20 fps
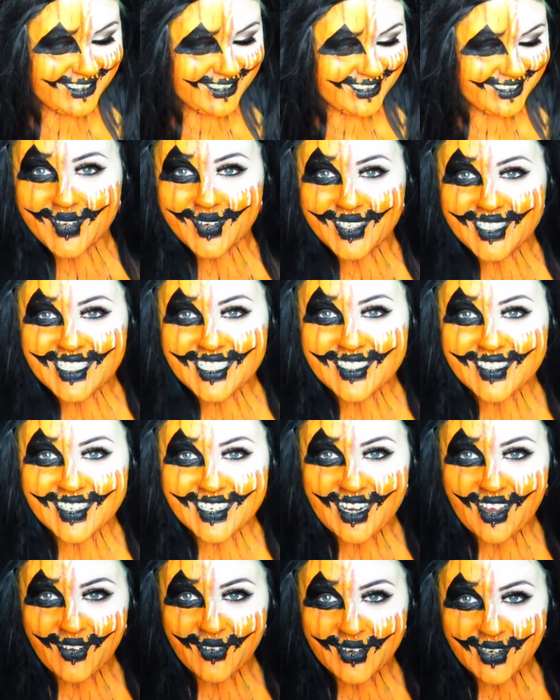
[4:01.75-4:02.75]
Can't wait to try
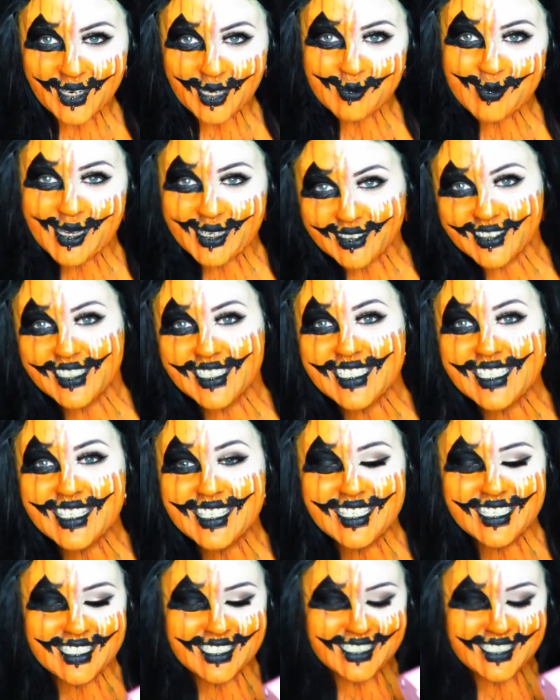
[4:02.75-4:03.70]
it out when I get batteries.